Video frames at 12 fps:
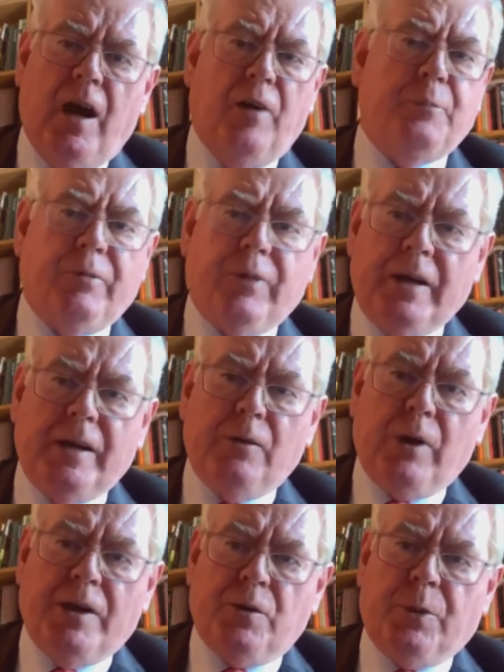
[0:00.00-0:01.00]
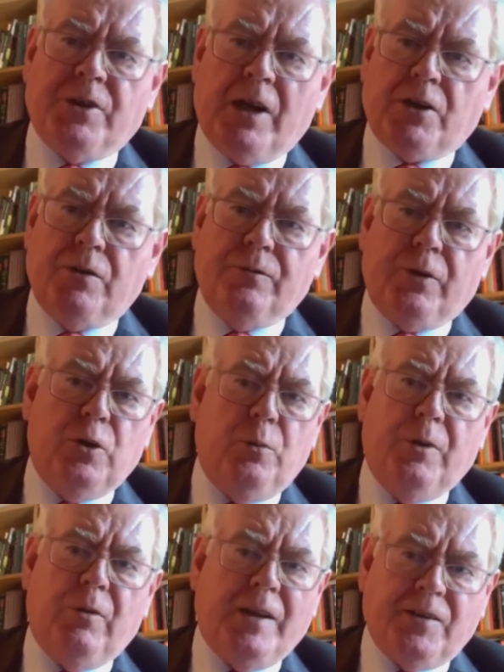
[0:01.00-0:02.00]
of providing greater protection for
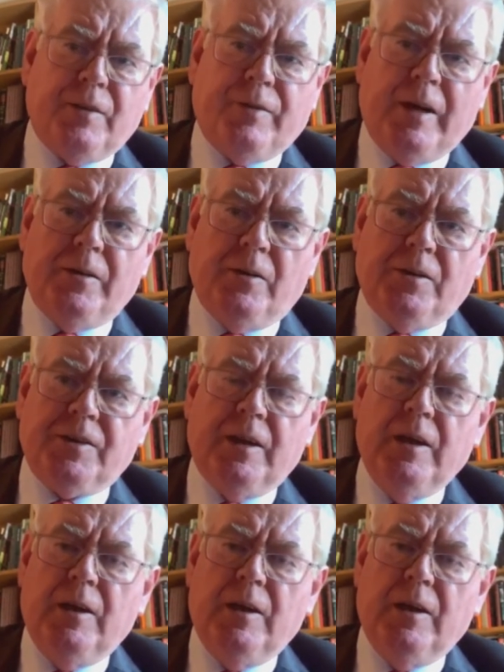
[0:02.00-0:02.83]
human rights defenders.